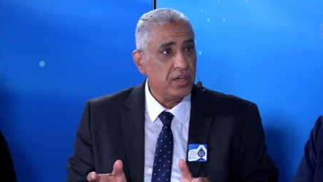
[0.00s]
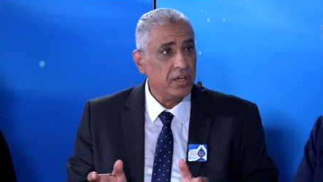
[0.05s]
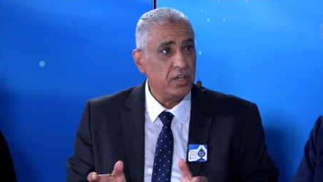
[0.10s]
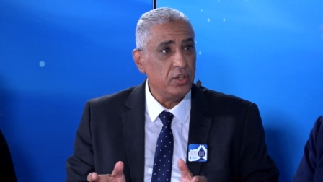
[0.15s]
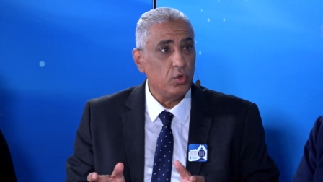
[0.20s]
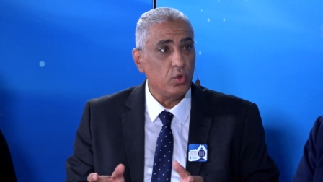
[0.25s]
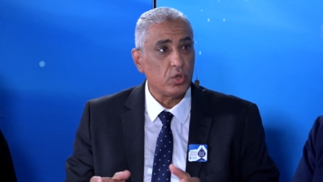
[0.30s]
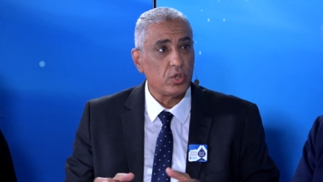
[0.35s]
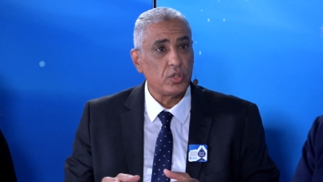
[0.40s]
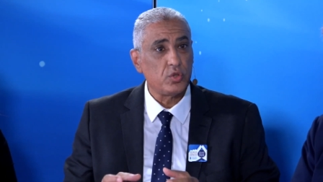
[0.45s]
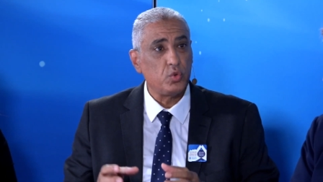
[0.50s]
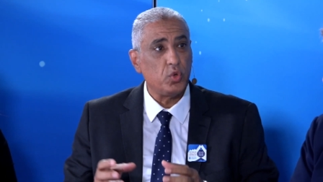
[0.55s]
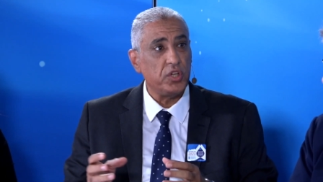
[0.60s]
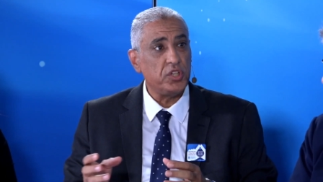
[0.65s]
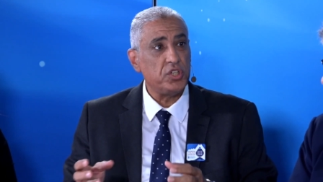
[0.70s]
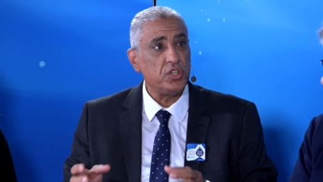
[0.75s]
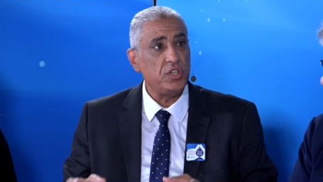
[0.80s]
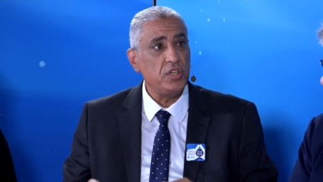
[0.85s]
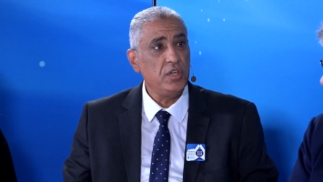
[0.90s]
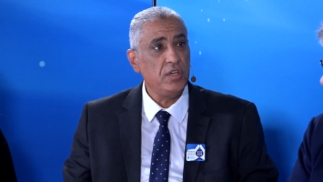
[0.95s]
in order to
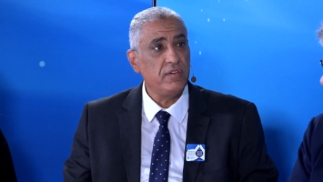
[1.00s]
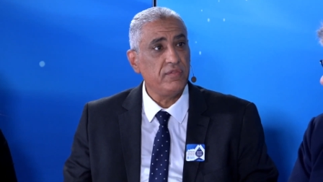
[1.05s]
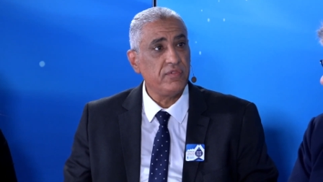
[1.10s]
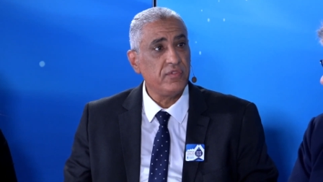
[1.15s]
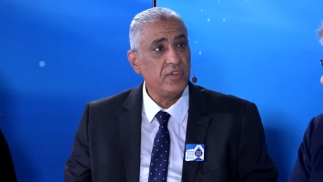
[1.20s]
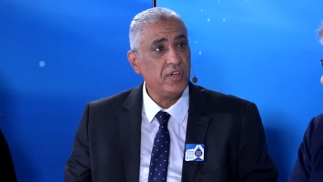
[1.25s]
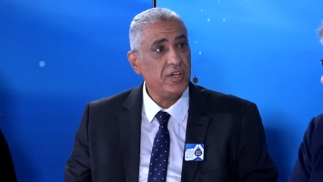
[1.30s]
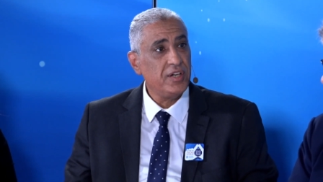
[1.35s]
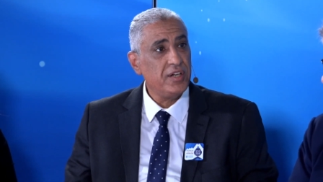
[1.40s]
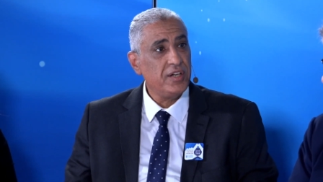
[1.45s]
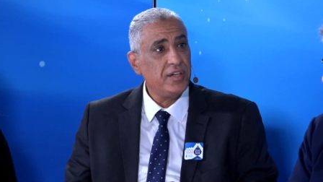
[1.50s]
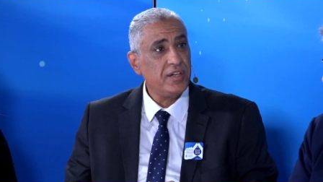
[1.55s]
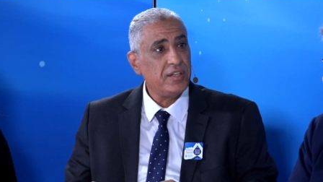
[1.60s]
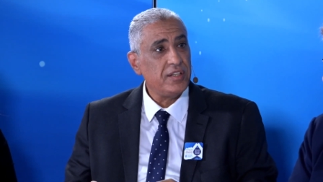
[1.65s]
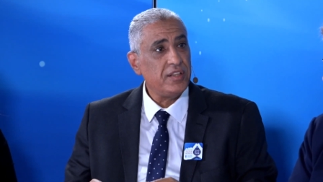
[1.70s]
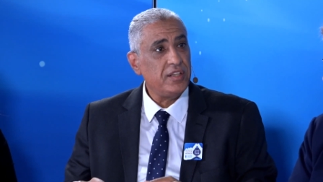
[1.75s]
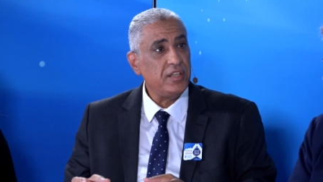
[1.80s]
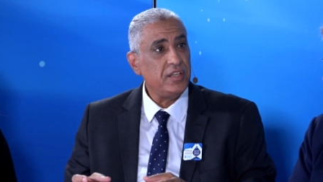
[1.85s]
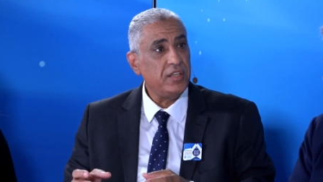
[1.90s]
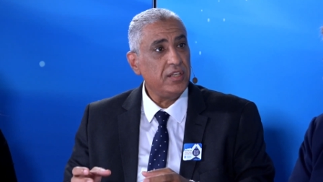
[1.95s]
achieve
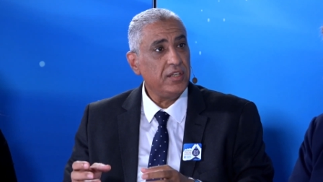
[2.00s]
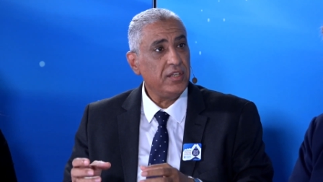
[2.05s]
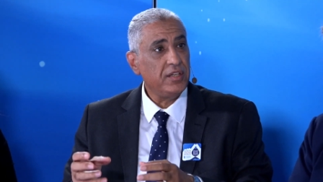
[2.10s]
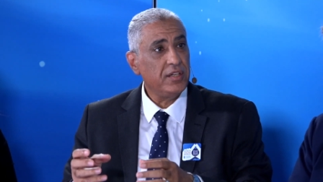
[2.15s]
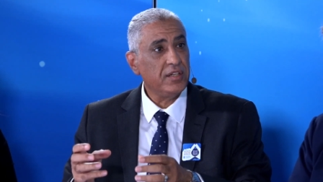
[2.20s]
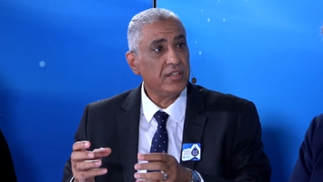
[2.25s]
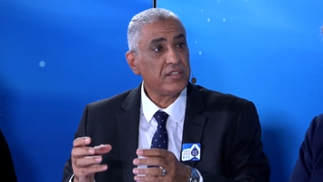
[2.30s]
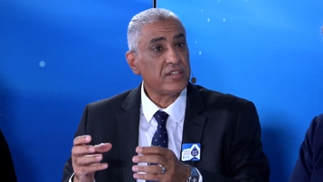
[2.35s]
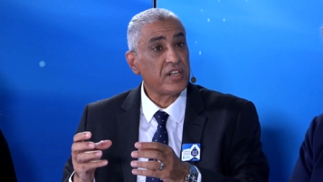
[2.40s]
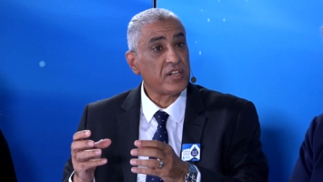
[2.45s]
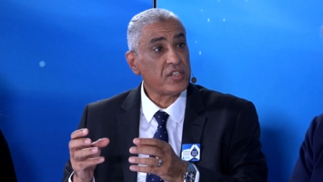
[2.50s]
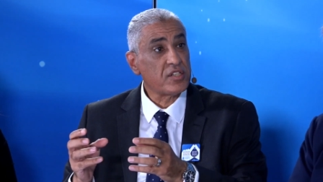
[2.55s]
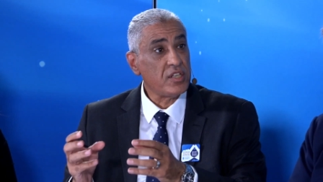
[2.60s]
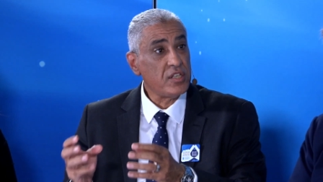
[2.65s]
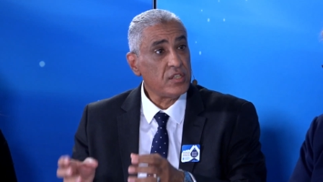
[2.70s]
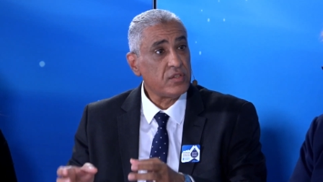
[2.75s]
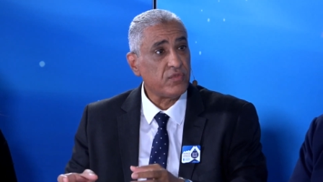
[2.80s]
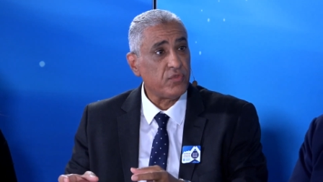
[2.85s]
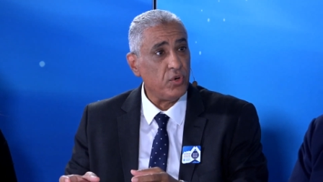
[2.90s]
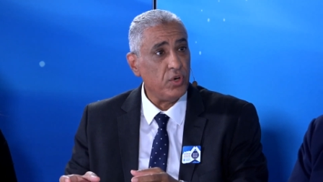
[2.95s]
the
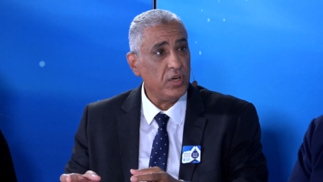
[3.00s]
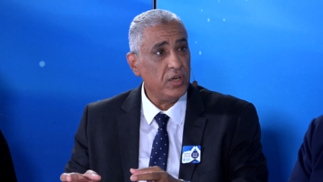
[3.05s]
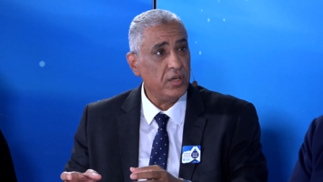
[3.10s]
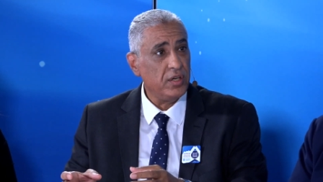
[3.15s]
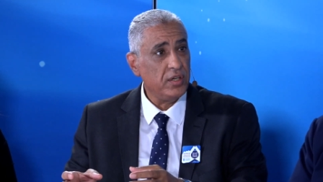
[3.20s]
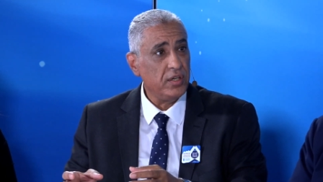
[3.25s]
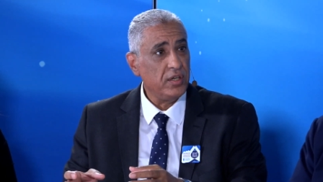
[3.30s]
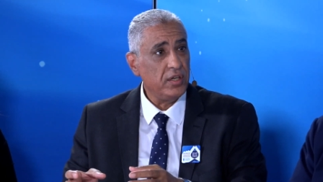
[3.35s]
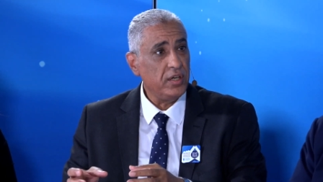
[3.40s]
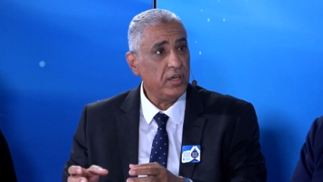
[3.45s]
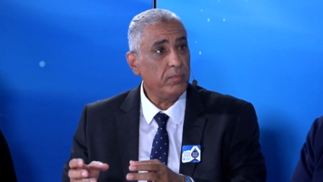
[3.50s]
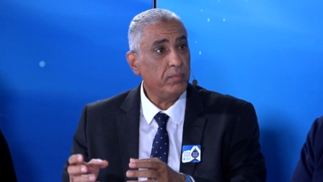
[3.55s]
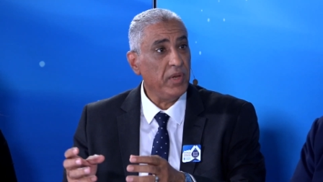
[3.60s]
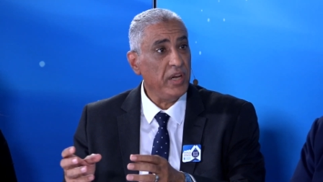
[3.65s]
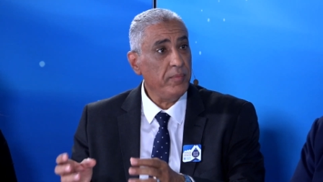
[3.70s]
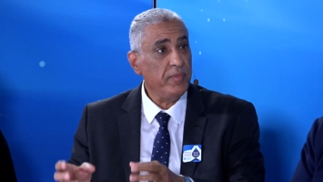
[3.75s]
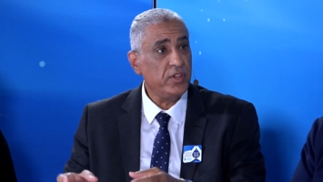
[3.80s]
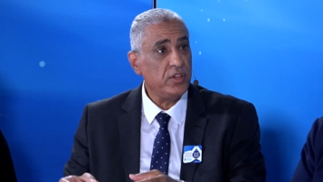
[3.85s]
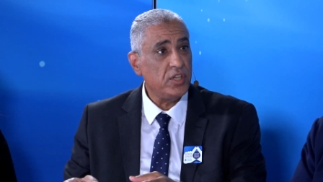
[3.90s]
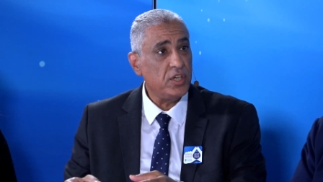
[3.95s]
successful
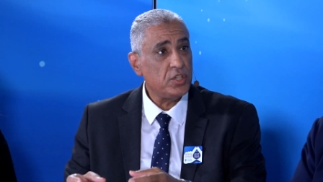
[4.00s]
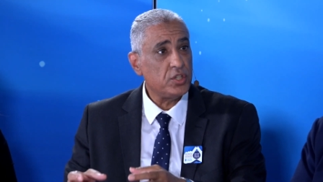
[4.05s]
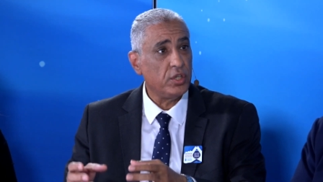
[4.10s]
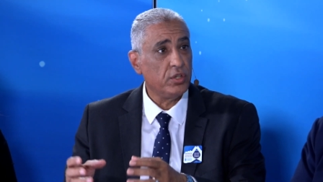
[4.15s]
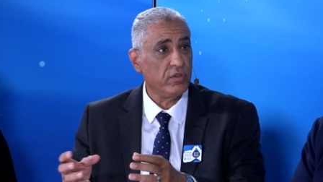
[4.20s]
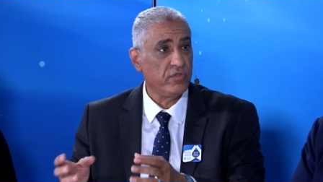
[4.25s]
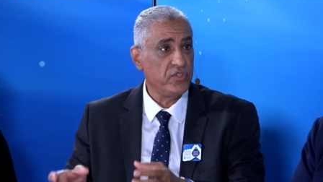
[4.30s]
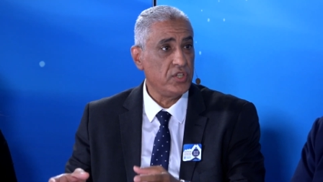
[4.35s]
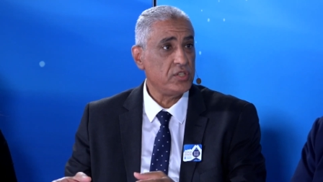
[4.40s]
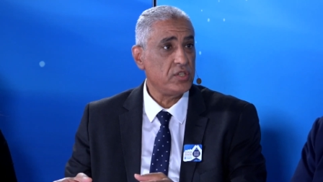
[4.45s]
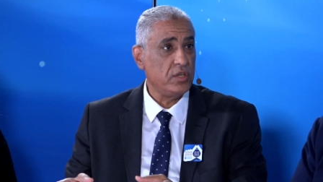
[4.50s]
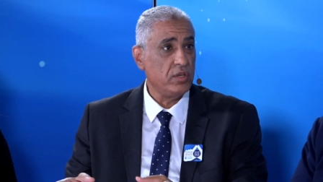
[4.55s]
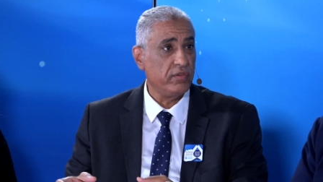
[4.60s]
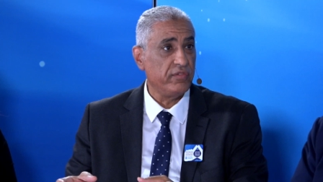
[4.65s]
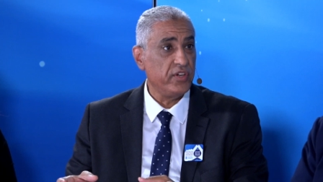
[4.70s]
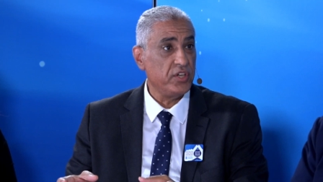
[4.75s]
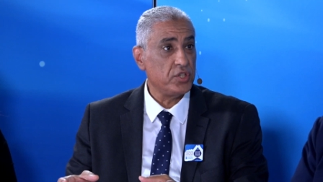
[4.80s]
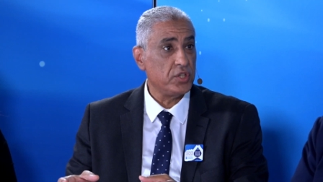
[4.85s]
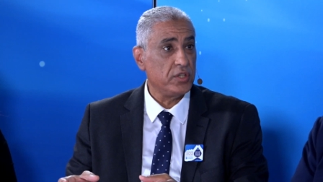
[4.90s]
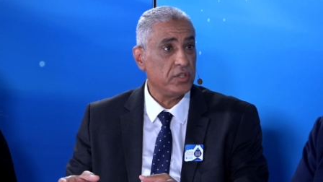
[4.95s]
implementation of this
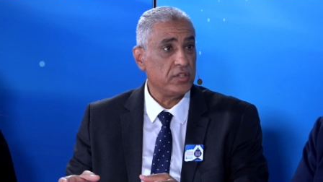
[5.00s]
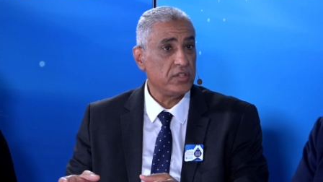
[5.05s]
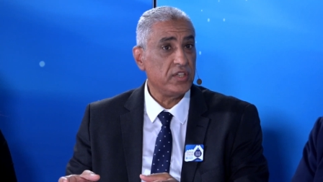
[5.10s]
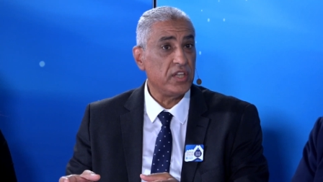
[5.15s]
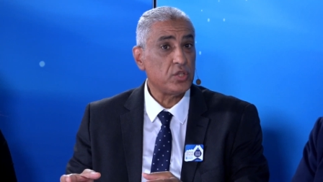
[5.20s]
innovation.